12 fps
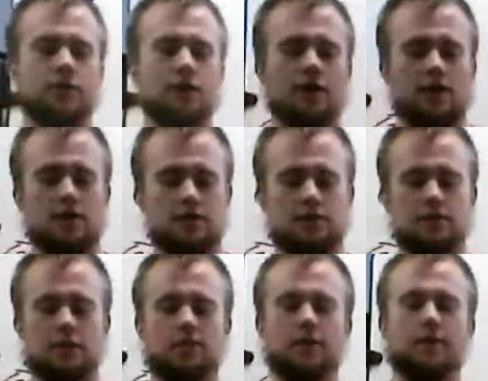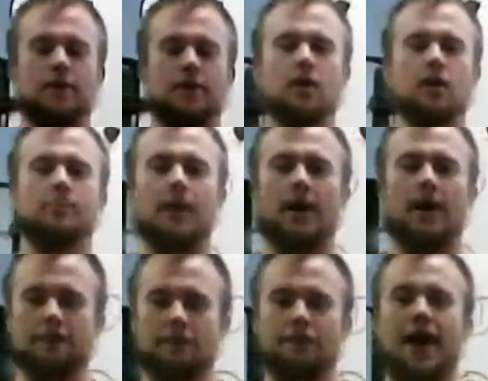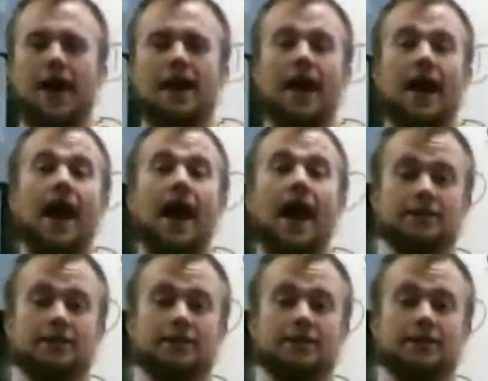this is going to be on body fat hacks.